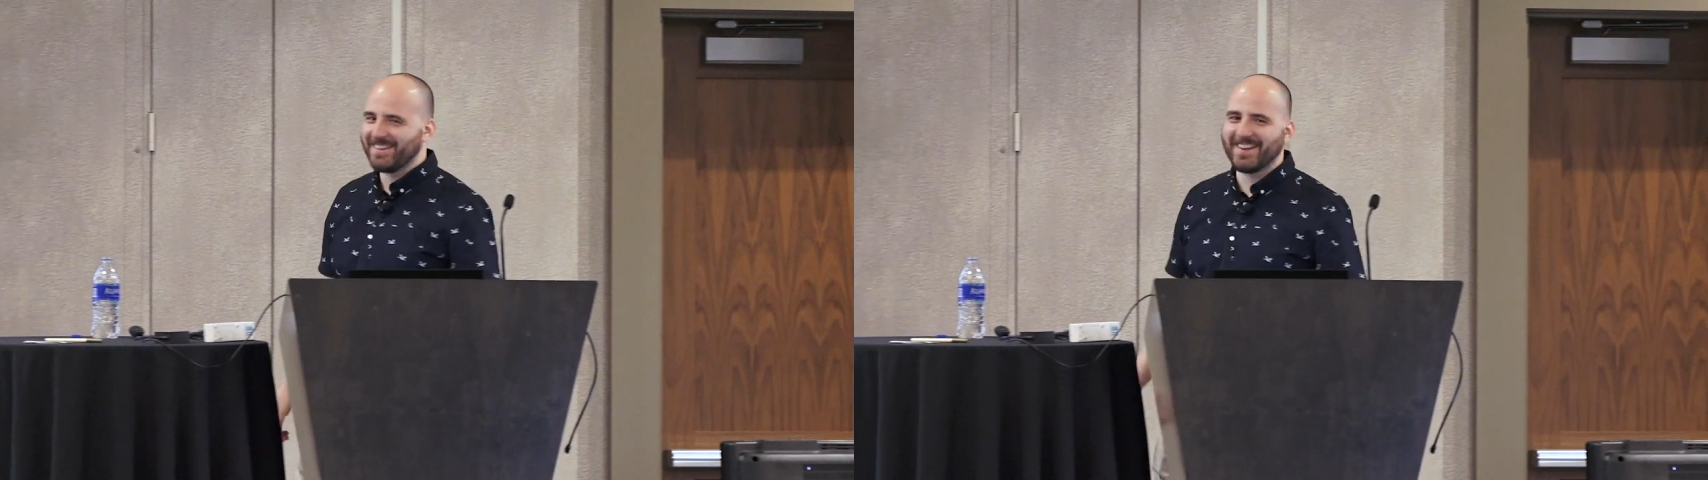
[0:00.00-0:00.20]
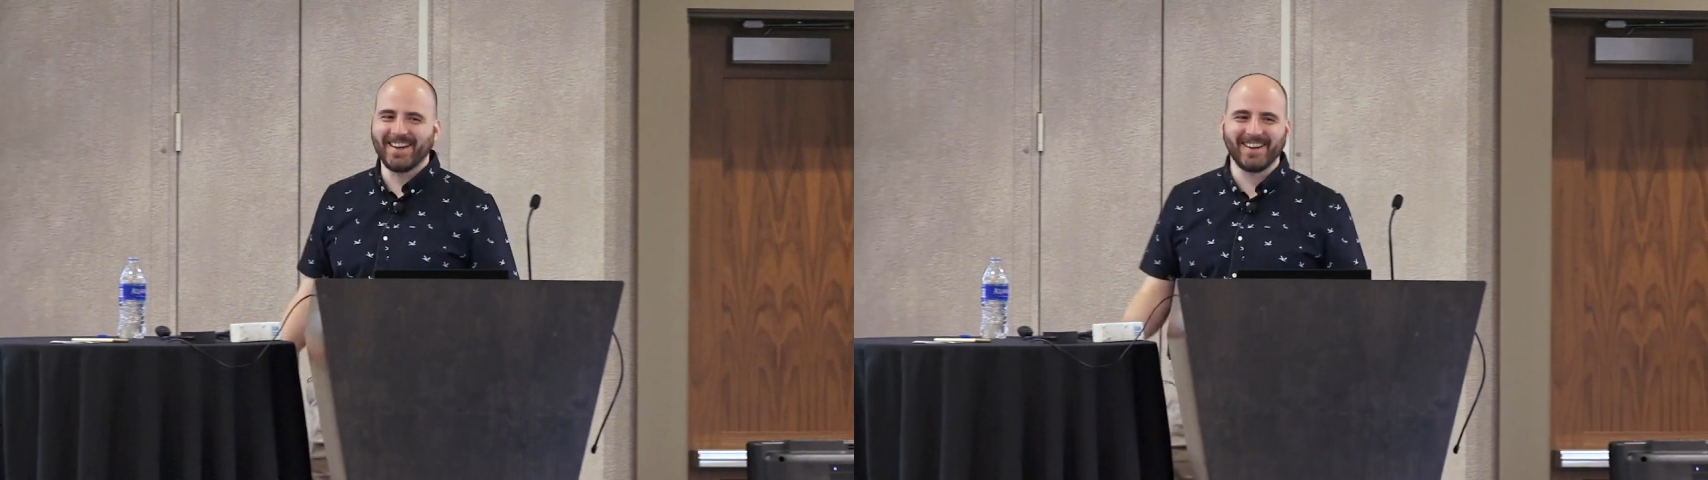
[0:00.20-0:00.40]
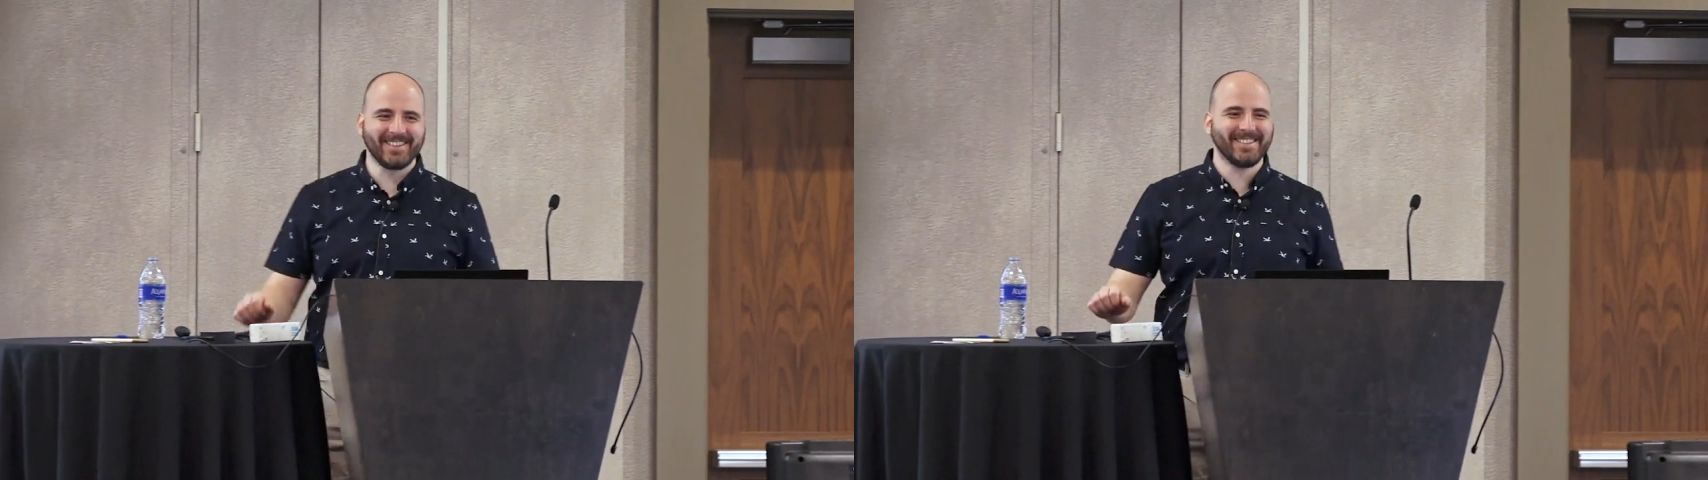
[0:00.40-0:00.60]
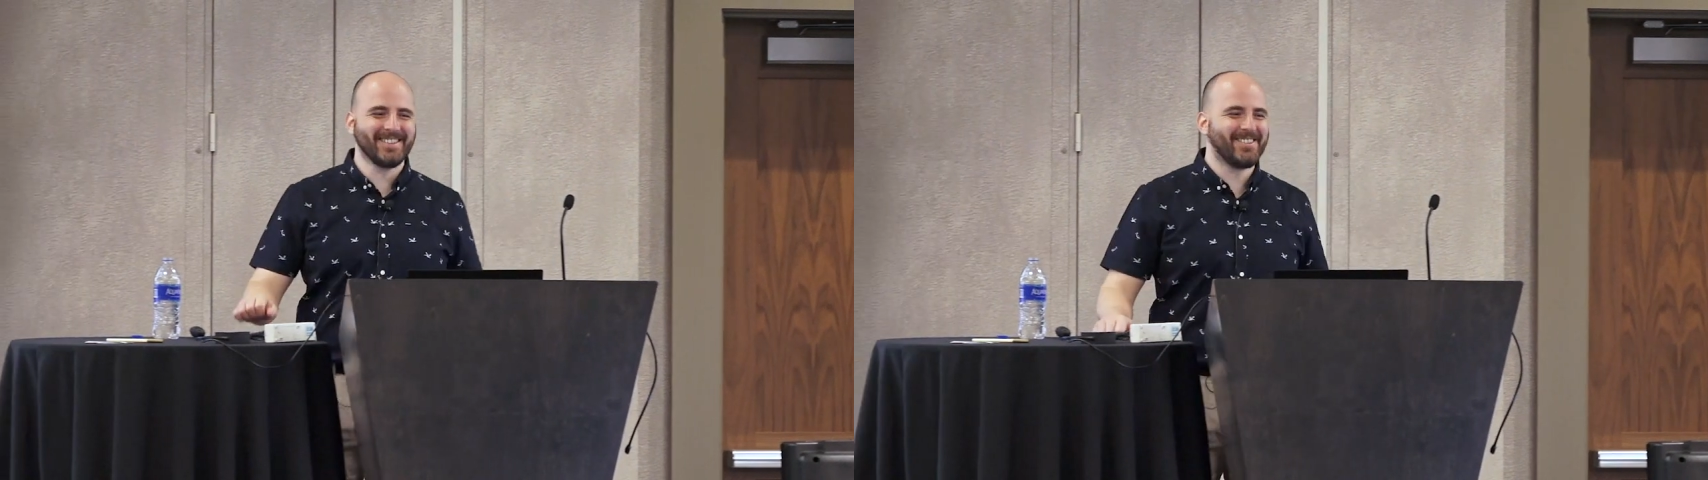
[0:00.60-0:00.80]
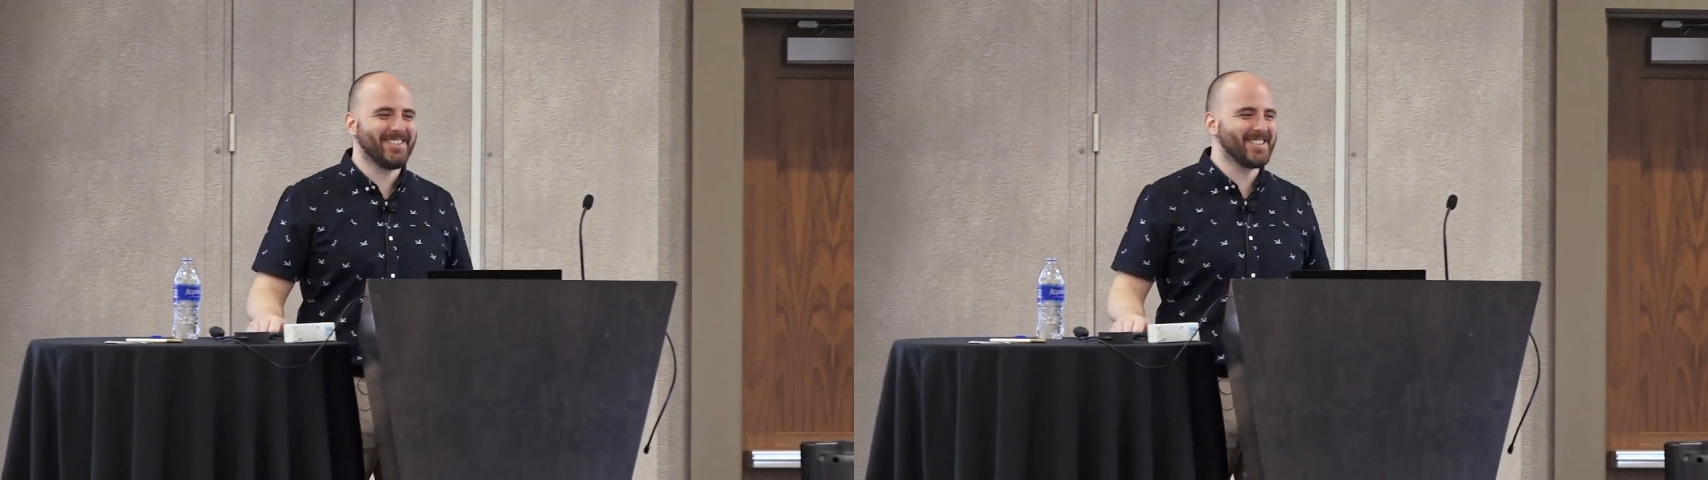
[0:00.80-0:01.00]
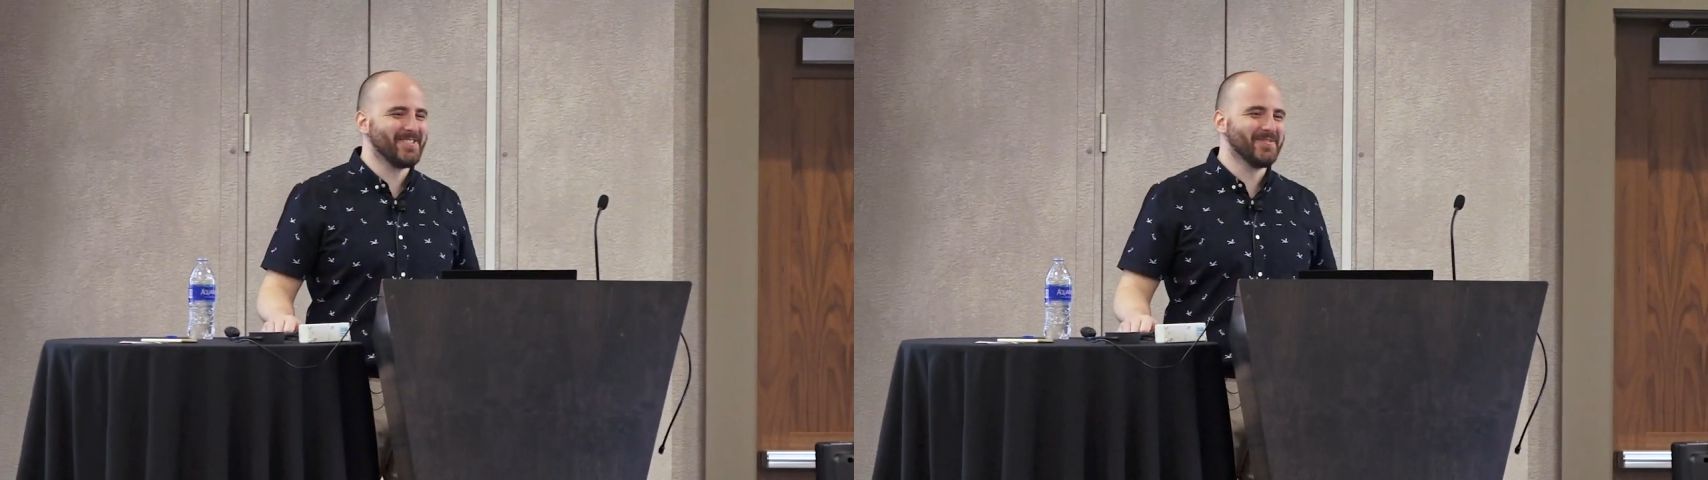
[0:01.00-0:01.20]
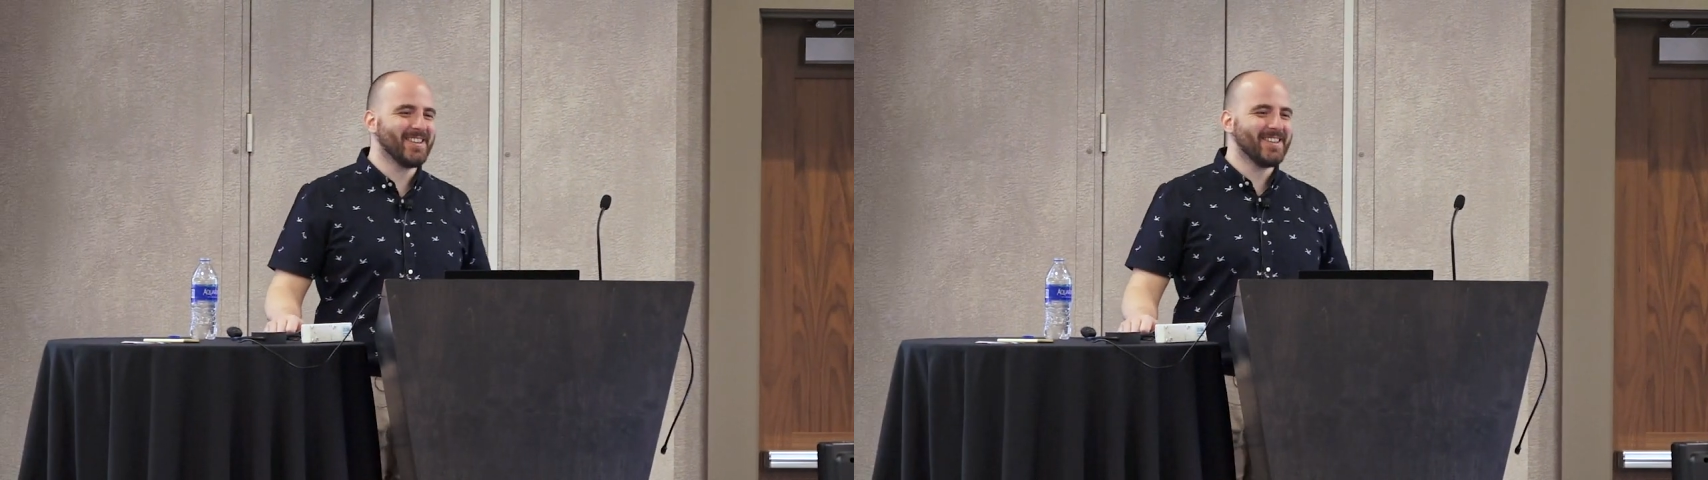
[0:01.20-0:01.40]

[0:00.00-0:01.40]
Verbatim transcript: Yeah, awesome.